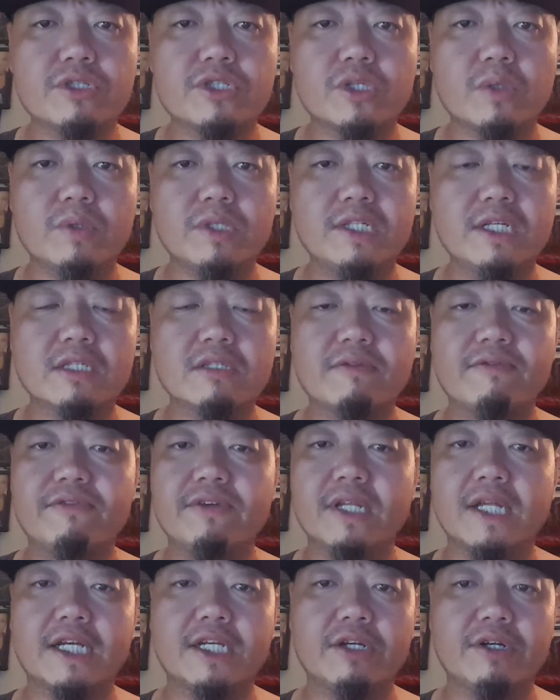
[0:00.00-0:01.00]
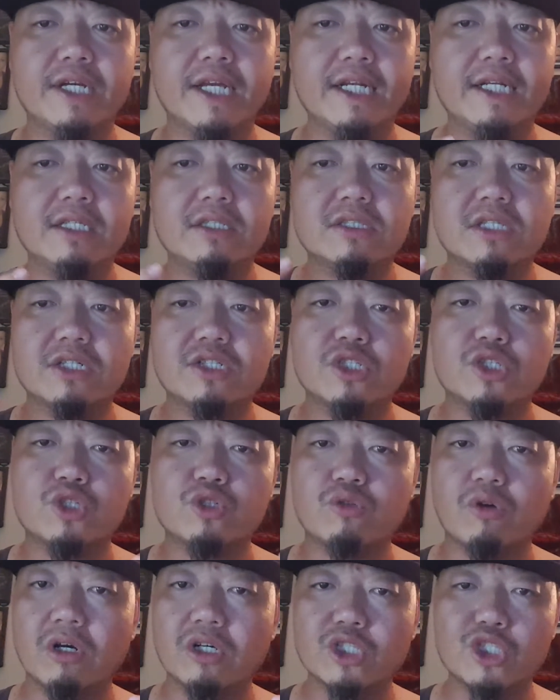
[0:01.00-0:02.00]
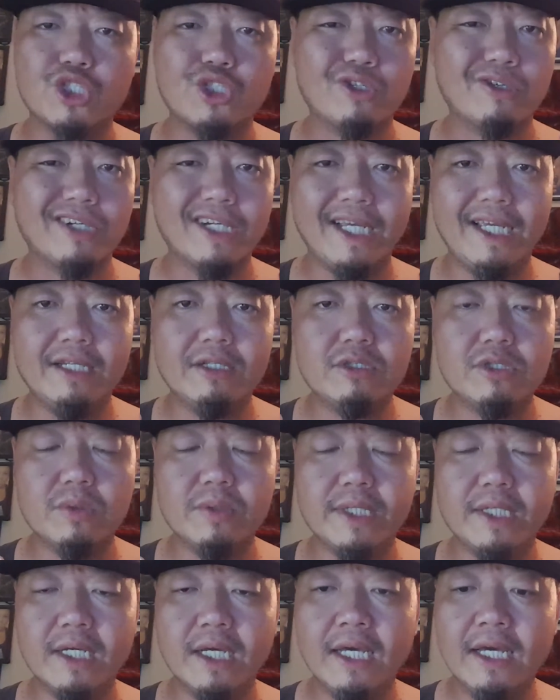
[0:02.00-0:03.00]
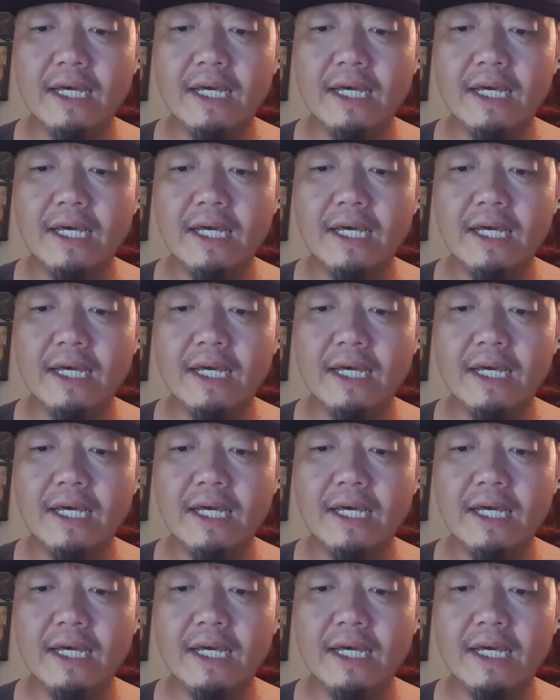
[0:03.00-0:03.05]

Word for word: so it doesn't feel like you're getting such a strong sugar hit to it.